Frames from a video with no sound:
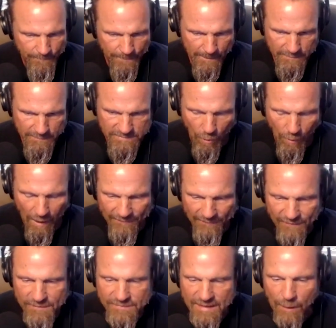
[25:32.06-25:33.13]
So I
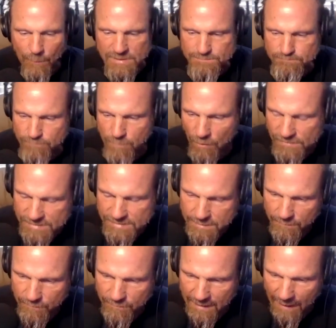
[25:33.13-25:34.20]
think that was
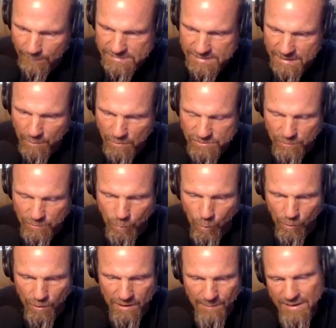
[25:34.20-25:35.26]
the most
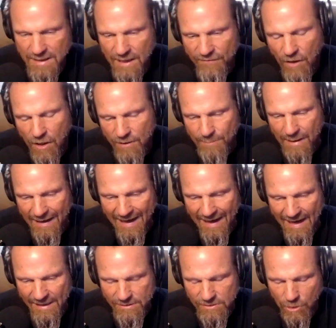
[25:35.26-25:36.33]
rewarding. I mean, I thought about
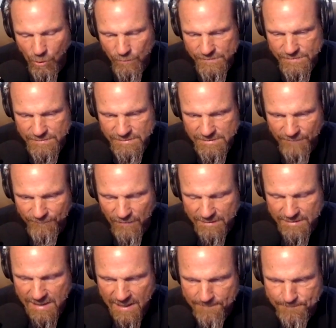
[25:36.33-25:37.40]
anecdotes and stuff
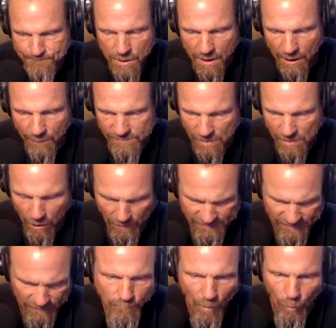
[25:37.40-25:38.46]
like that. It was
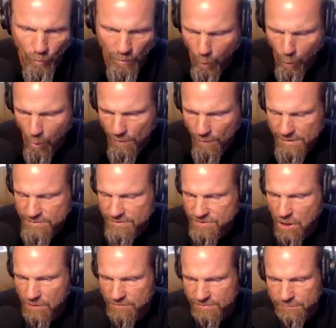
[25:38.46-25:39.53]
also rewarding to
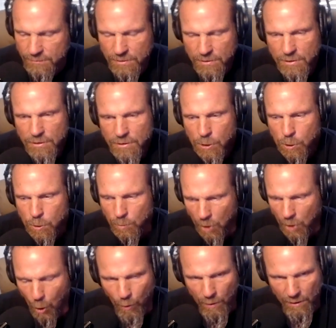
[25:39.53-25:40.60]
talk to
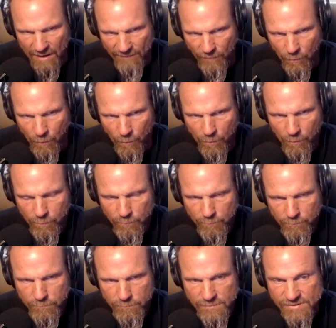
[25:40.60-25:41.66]
lower level
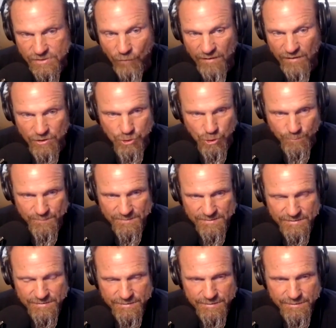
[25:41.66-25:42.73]
Soviet
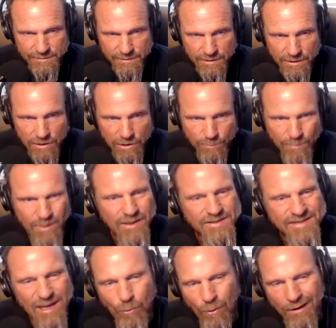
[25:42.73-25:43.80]
troops,
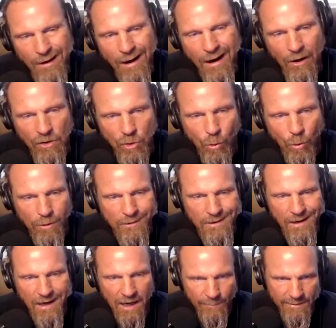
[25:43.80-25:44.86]
because they weren't hardcore
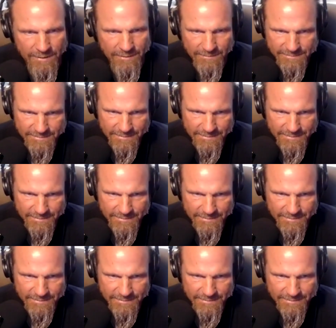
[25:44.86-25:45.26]
communists,